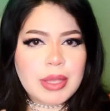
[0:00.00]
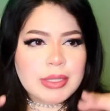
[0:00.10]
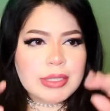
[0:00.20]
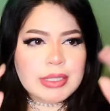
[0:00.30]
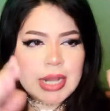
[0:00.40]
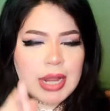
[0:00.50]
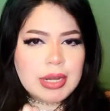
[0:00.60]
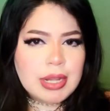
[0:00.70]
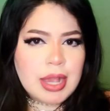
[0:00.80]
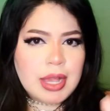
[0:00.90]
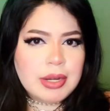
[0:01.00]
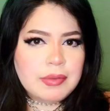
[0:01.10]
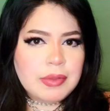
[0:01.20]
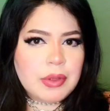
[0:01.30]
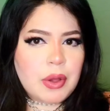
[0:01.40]
standing kind of
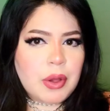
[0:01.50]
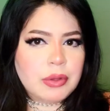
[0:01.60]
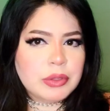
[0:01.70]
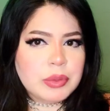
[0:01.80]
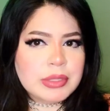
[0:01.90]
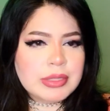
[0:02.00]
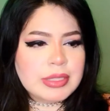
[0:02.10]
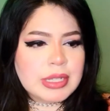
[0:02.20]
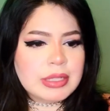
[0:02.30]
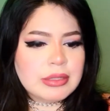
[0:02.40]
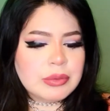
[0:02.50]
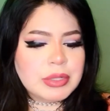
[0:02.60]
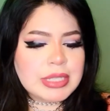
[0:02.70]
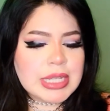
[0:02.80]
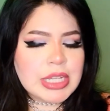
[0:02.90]
in the hall
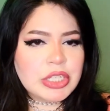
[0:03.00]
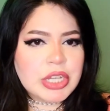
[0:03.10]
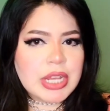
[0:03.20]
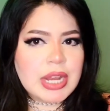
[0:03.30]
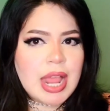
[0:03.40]
towards the kitchen,